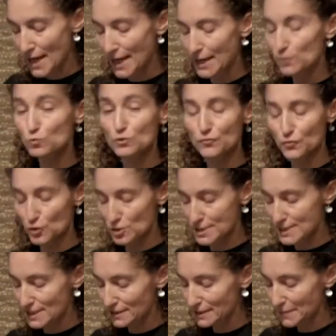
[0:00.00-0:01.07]
it refers
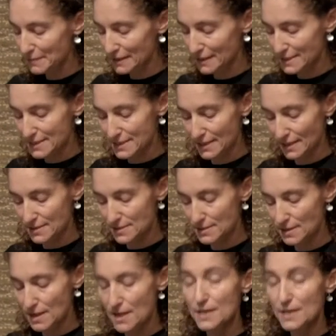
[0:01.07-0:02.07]
to limitlessness,